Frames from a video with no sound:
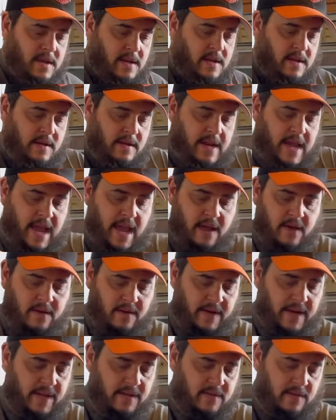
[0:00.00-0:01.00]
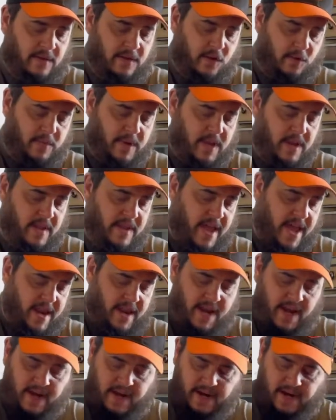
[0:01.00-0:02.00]
towel gets a little bit of that
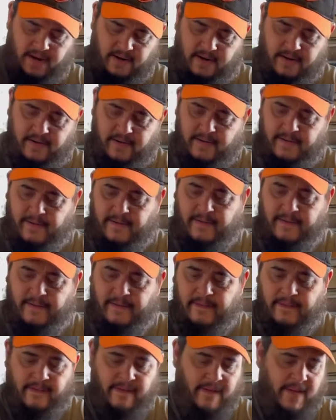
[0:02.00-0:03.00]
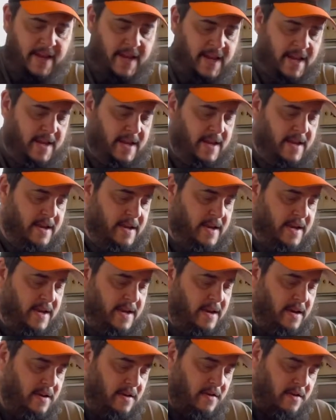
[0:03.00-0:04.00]
in there, I
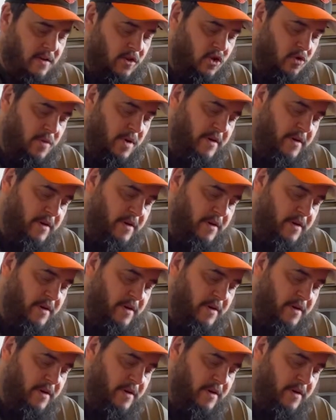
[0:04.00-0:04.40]
can go a little bit